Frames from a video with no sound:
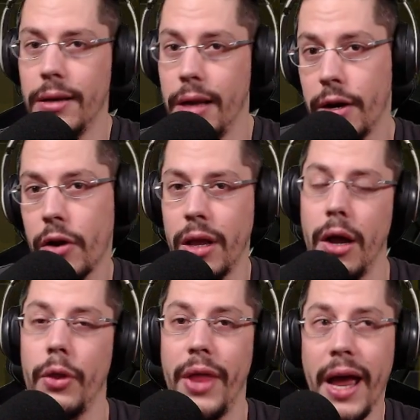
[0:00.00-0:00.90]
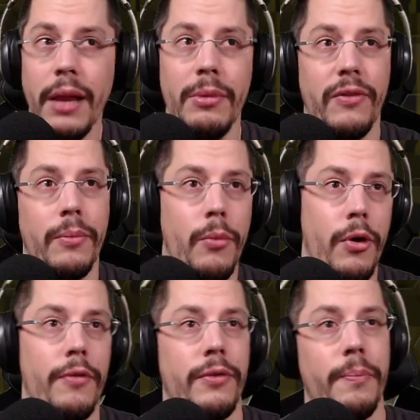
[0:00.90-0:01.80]
they are knocking out the enemies
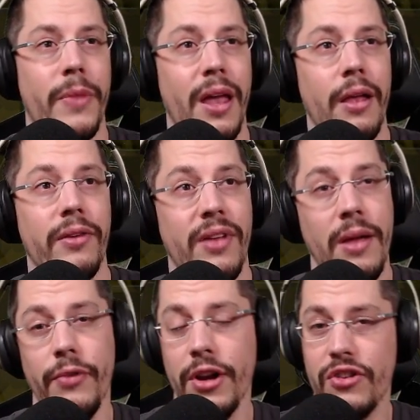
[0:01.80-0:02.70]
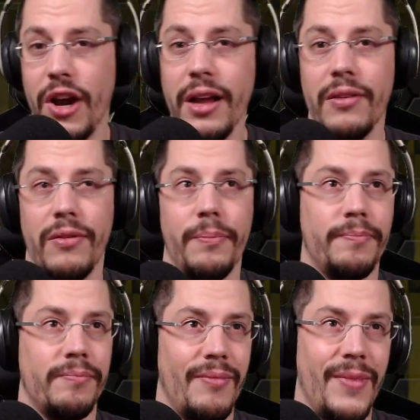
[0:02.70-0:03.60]
more often. Same for the giants.
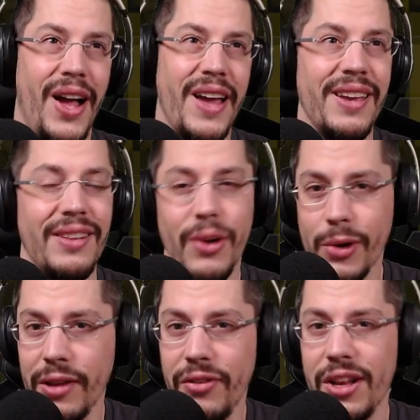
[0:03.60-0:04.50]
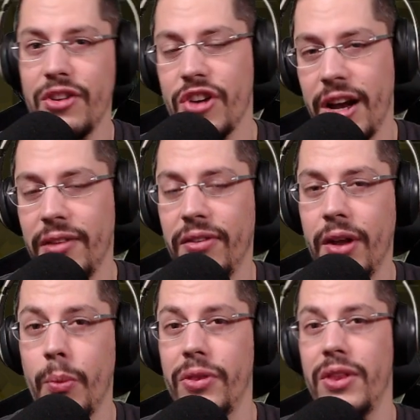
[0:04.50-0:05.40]
I can totally see the giants
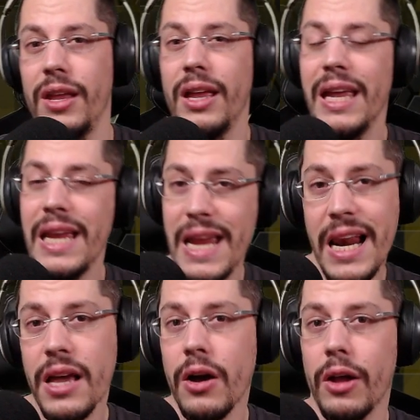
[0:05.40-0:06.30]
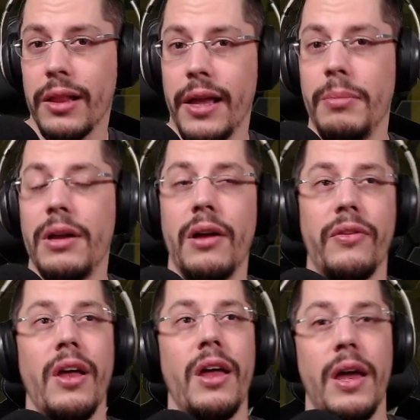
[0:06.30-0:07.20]
now with the healing gauntlet,
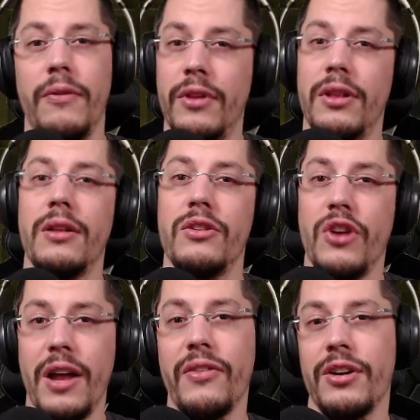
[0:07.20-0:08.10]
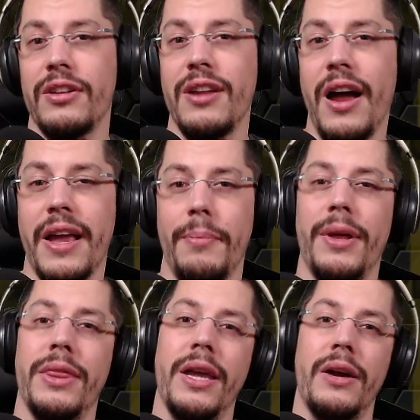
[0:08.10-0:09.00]
because if the giants are not dying,
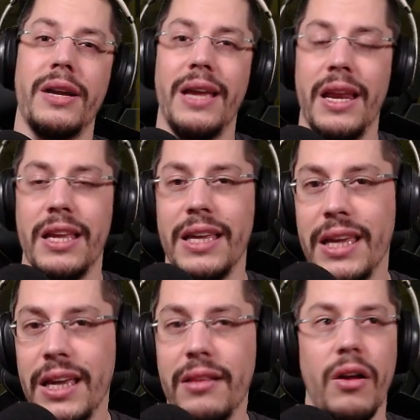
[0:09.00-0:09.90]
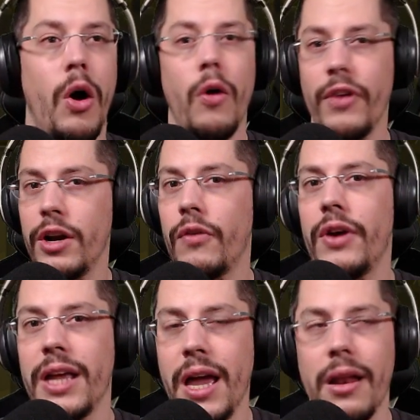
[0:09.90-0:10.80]
but they are getting hit over and over
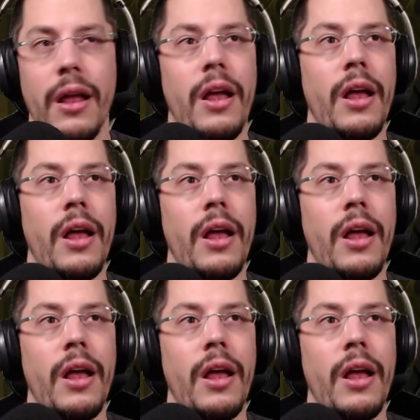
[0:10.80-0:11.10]
again,